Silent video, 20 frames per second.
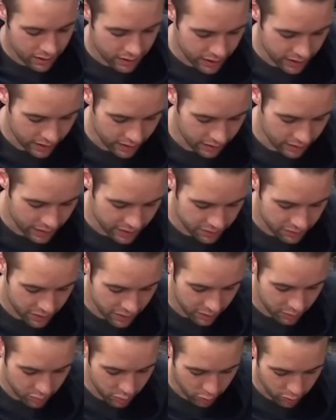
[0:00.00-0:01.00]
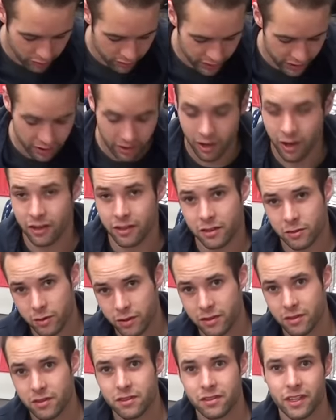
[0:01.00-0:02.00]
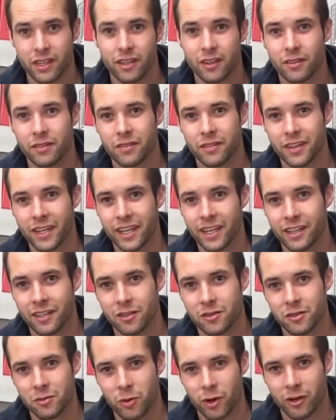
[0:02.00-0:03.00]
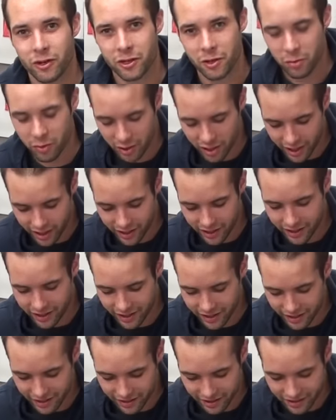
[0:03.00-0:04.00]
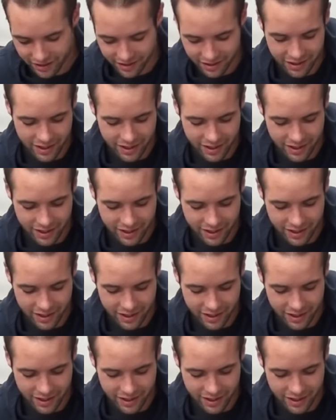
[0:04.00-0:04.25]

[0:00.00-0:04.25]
then that's very important that you're honest with yourself and you swallow your pride and